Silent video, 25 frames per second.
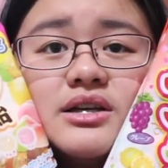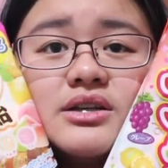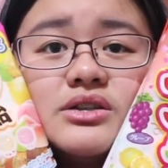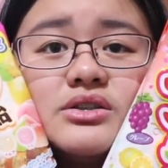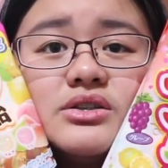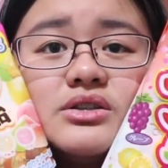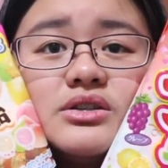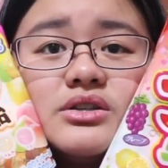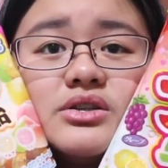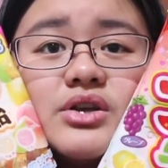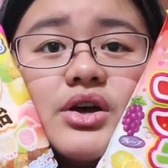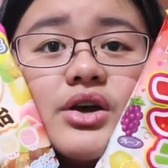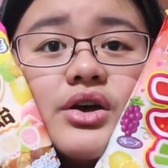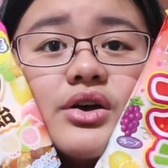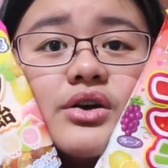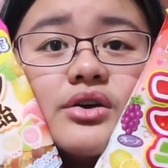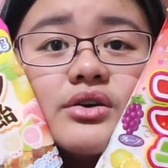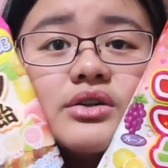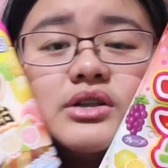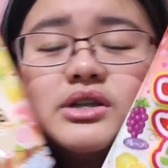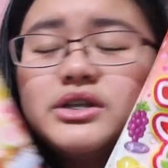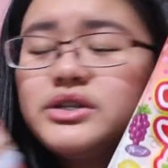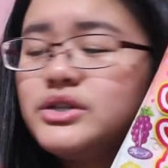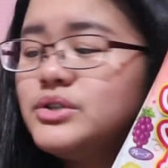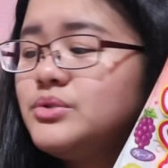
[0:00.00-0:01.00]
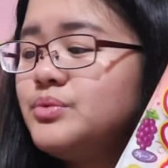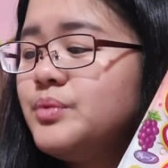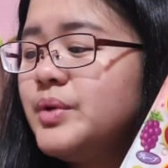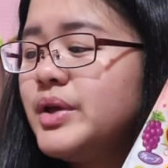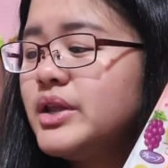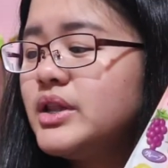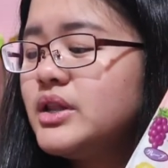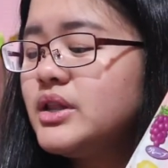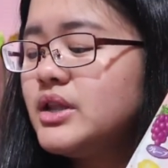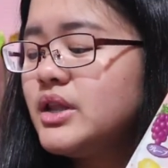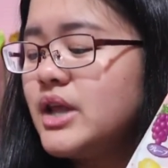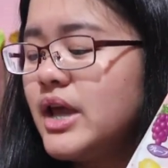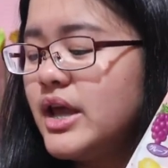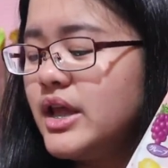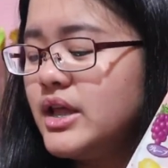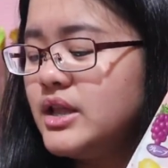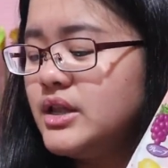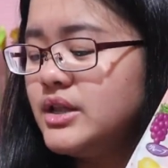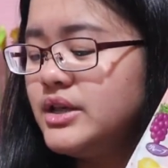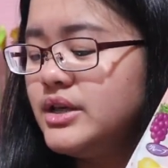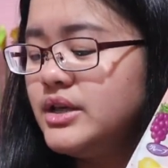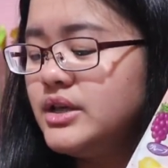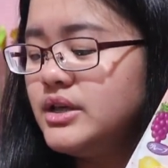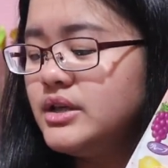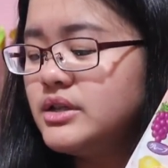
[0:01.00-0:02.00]
So these sweet
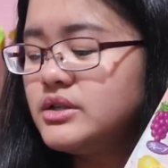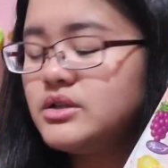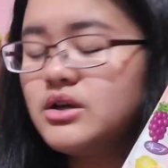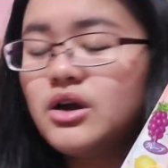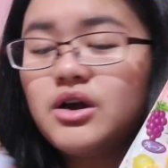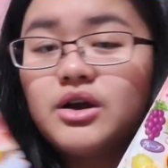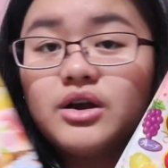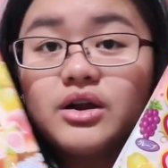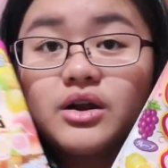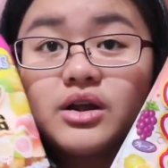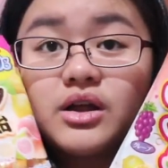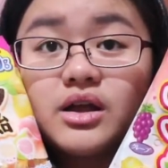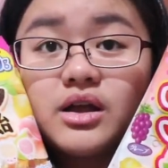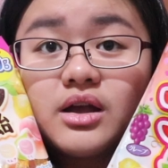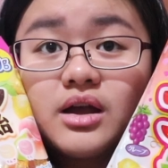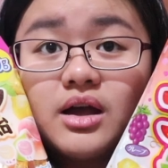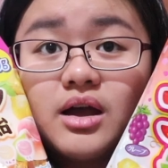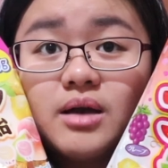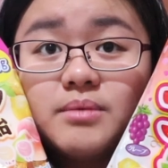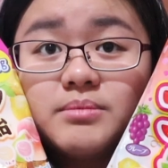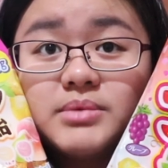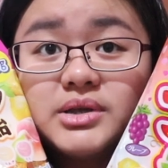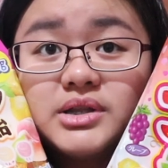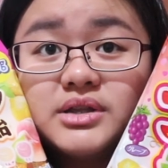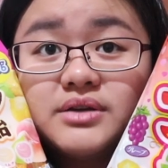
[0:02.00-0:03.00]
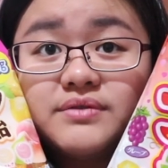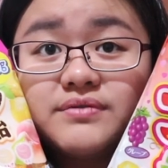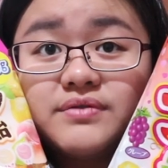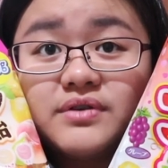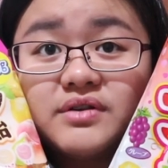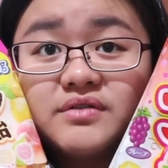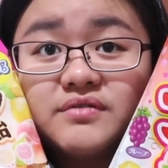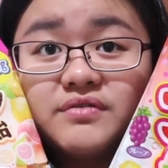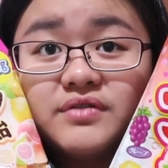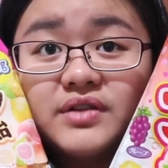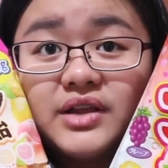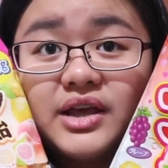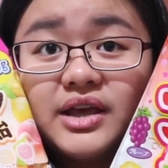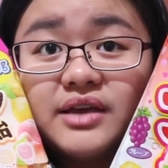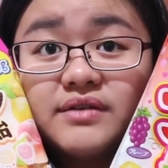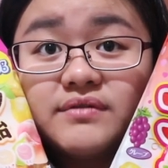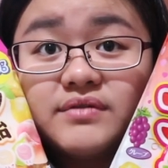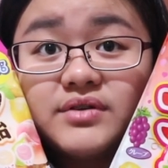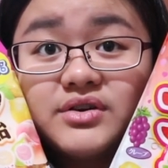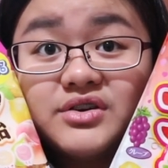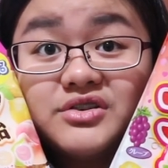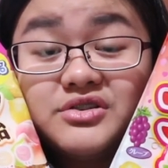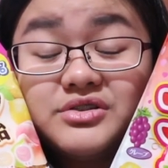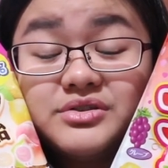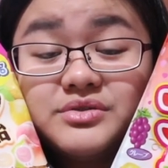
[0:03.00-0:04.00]
candies are come in different
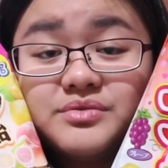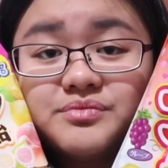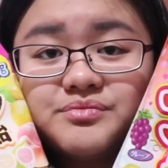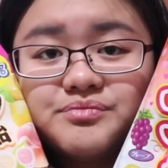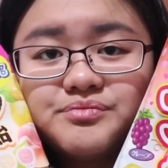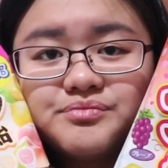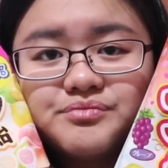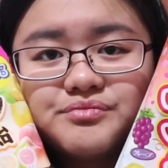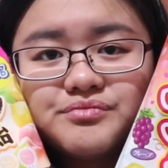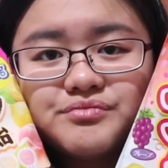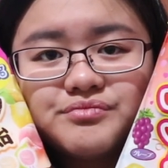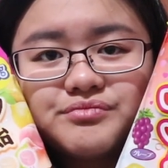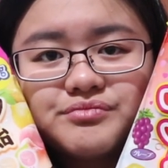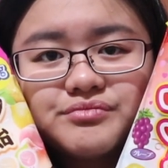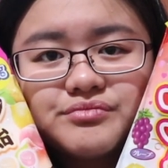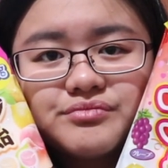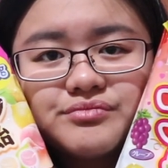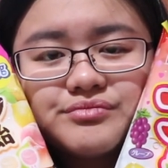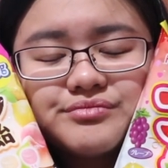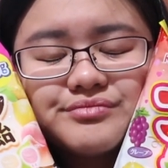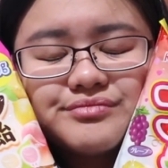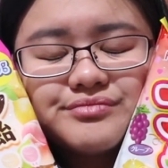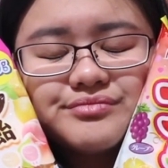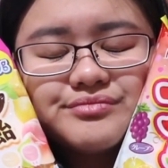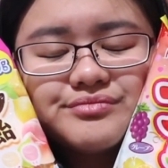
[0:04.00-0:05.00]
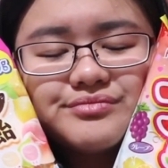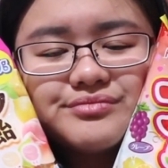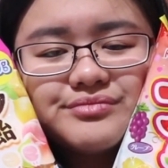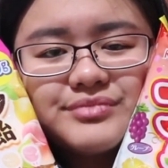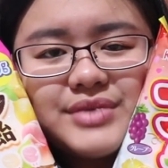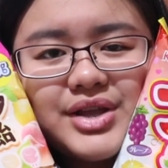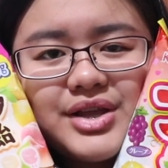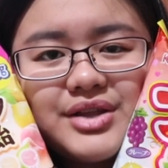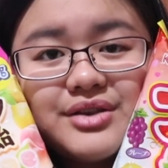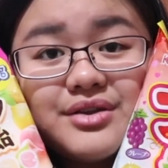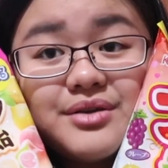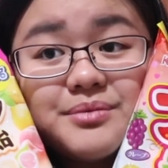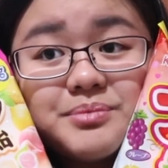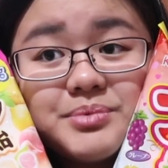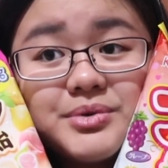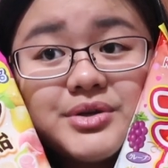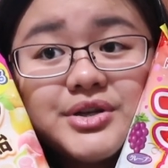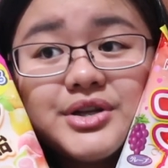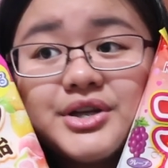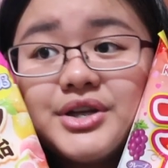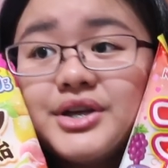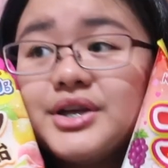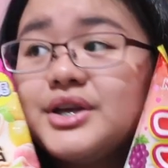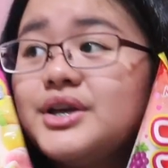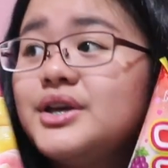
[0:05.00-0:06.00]
flavors and they're
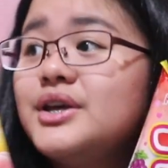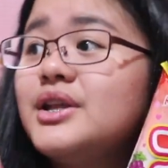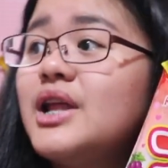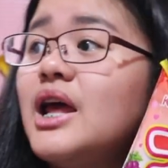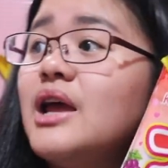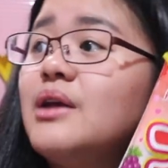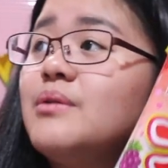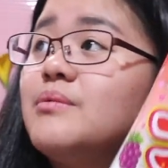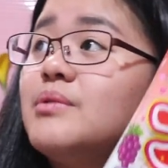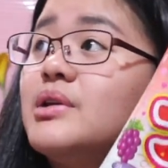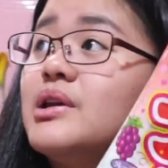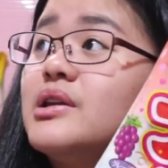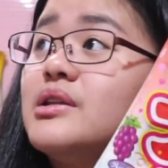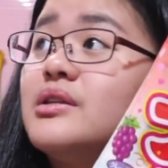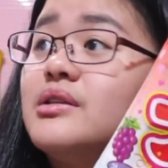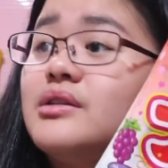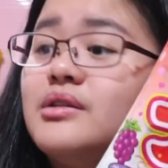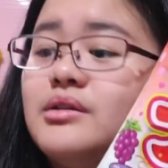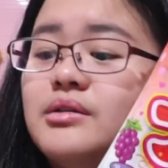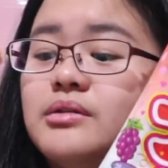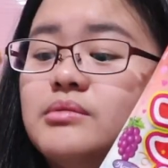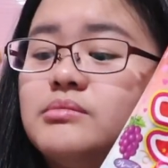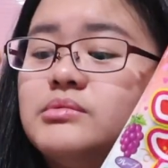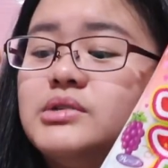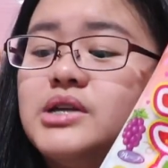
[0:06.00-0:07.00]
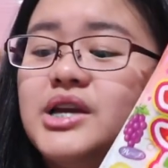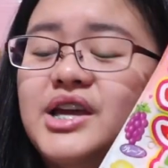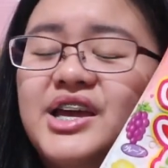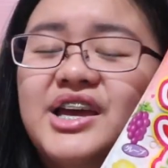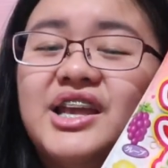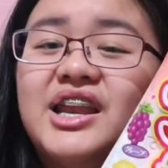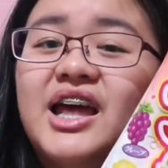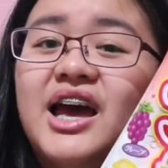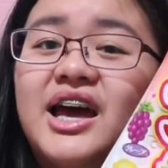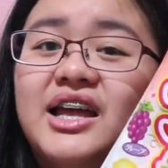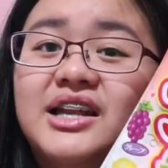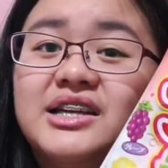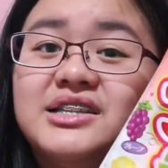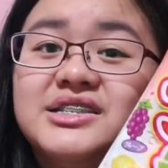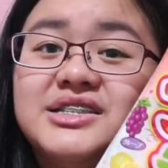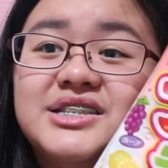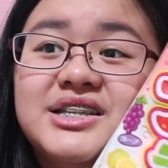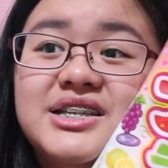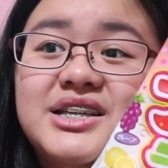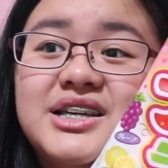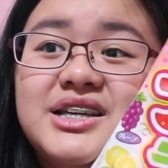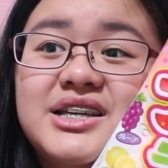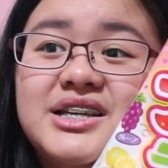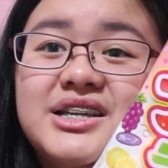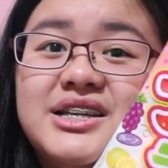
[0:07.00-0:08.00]
pretty good. I rate them 10 out of
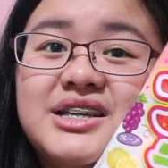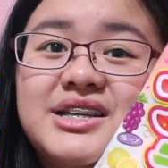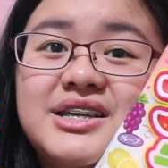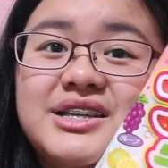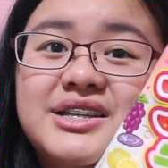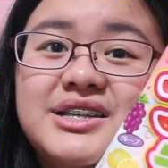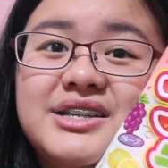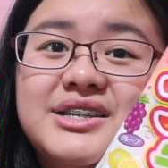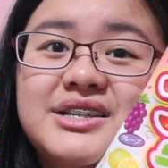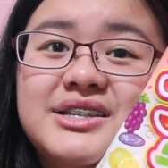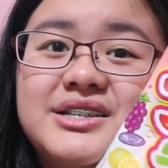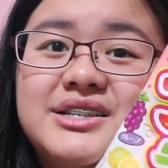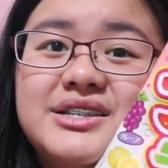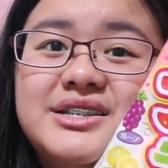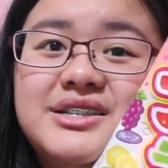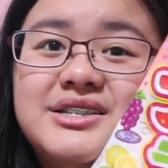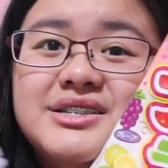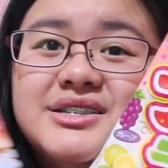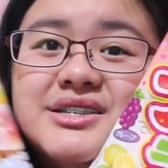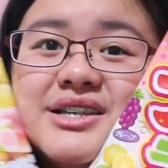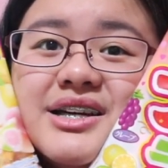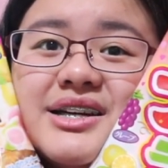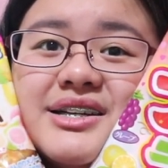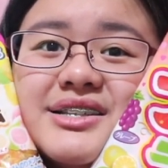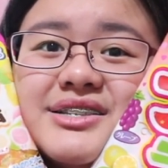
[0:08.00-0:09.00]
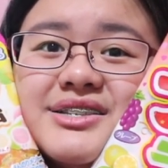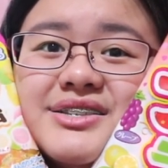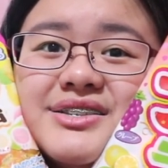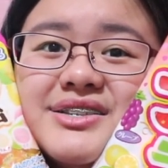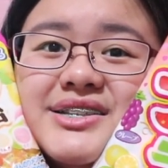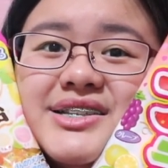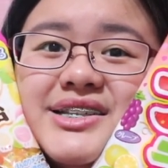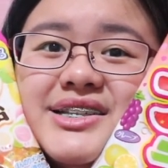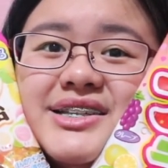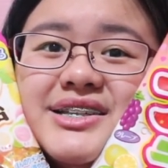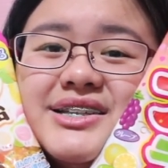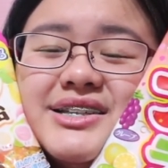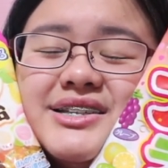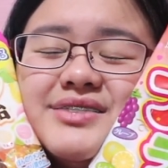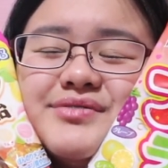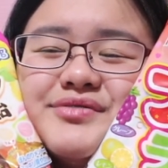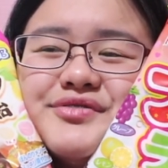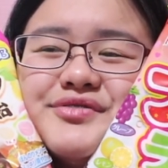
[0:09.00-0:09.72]
10 actually.